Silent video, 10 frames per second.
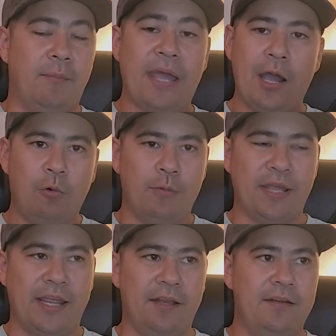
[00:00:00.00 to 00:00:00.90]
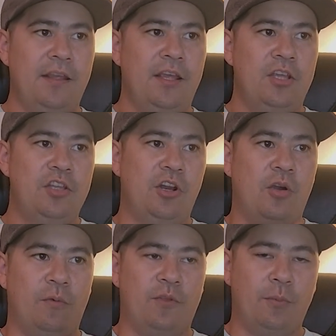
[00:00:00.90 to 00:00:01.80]
power band,
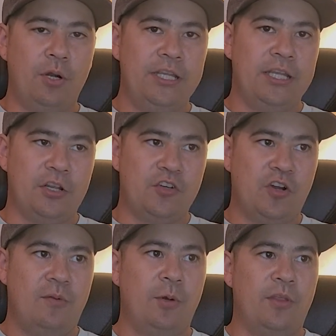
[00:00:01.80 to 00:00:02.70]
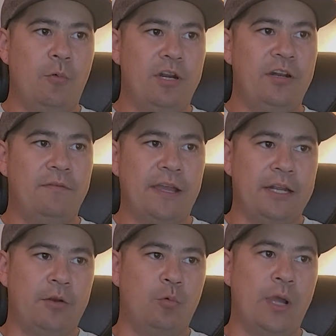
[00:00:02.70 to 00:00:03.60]
if they're putting in a turbo, they wanted to
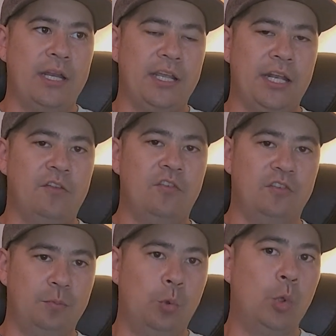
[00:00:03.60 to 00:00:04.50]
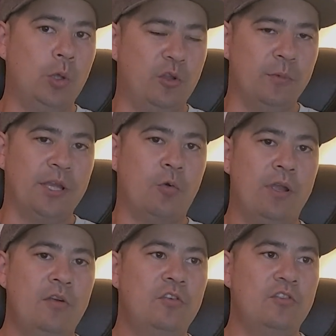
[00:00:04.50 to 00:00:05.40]
find out a way to get it to spool a little bit
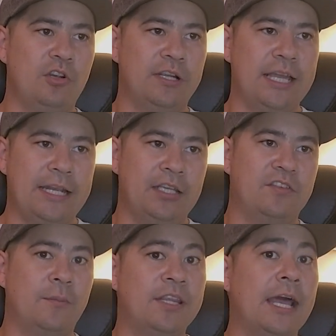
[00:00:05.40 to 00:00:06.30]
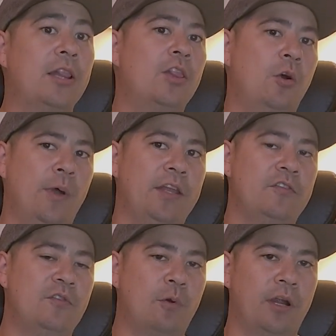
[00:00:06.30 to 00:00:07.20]
quicker, so you're getting some of that low
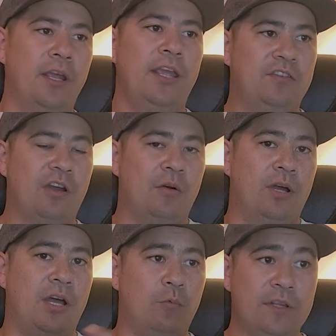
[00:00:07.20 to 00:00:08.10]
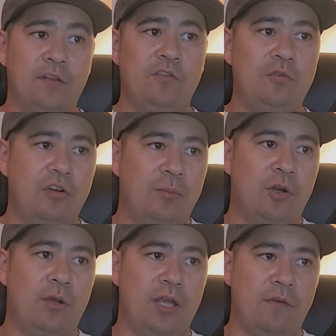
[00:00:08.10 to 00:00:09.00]
end torque. So with this new
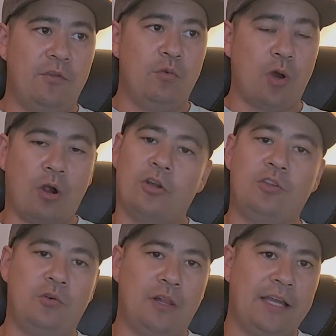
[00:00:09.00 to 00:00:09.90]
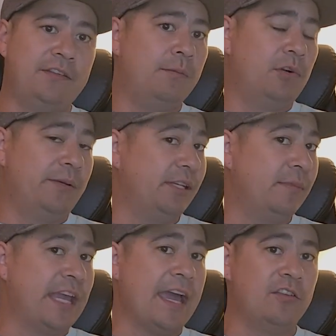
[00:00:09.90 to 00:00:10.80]
turbo, if you are utilizing
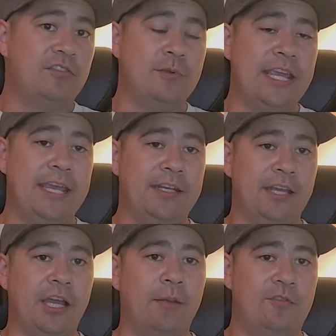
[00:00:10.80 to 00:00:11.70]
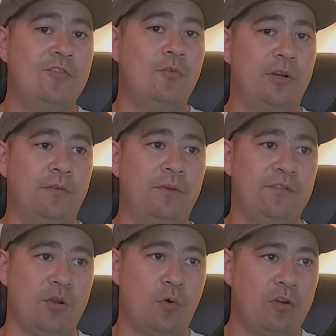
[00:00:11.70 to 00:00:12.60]
premium gas, you can get up to
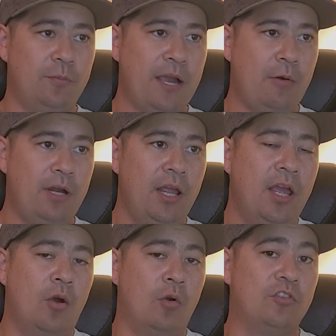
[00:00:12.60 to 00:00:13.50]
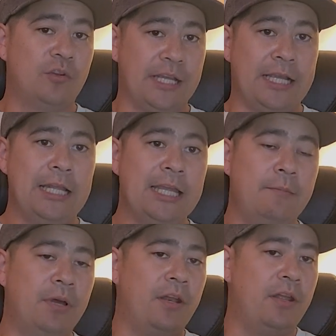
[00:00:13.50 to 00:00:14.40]
250 horsepower, or so they
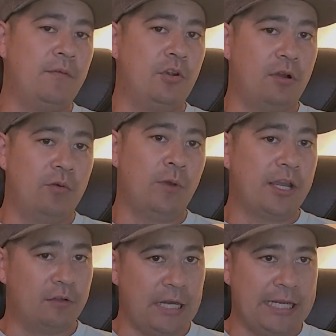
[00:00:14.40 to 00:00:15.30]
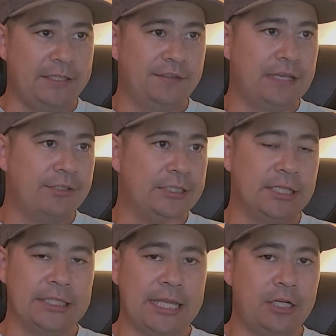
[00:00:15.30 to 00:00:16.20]
claim. But if you're on regular 87
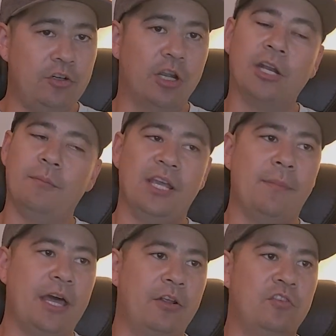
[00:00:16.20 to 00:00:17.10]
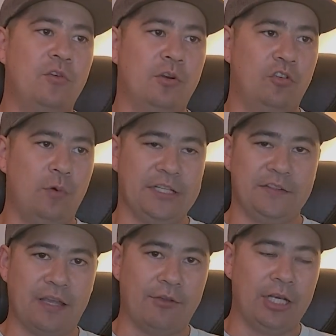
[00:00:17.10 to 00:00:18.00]
unleaded, you're going to be about at
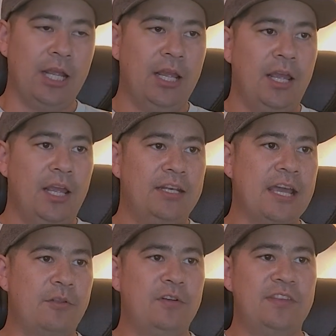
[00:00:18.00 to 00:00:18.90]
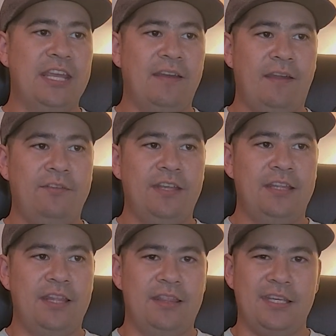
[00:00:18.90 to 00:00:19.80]
227. Now, they have
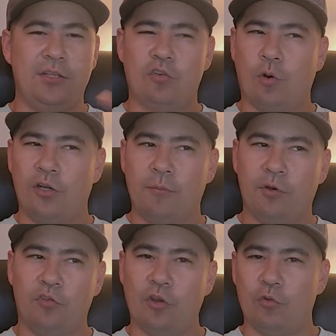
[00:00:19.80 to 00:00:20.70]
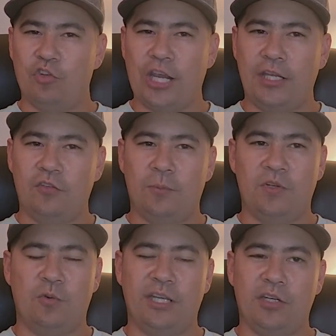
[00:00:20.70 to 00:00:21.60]
said that the torque numbers don't change
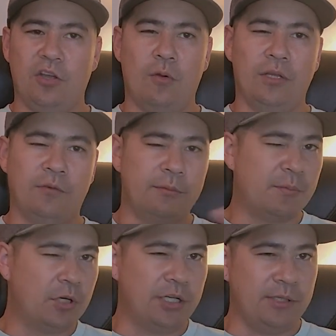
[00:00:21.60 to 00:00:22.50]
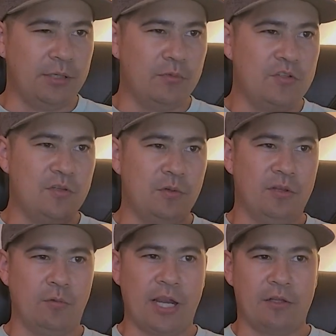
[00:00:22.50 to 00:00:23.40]
between going from a premium to
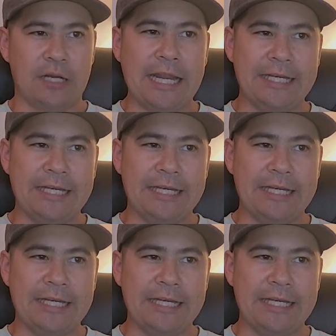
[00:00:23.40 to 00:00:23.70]
the regular